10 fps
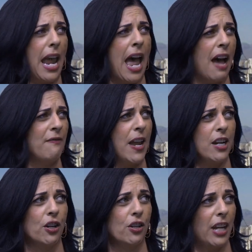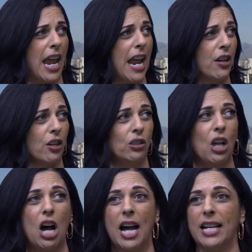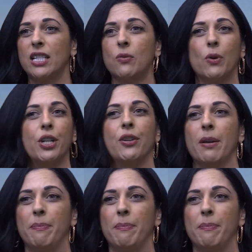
half-acre to acre lots where you can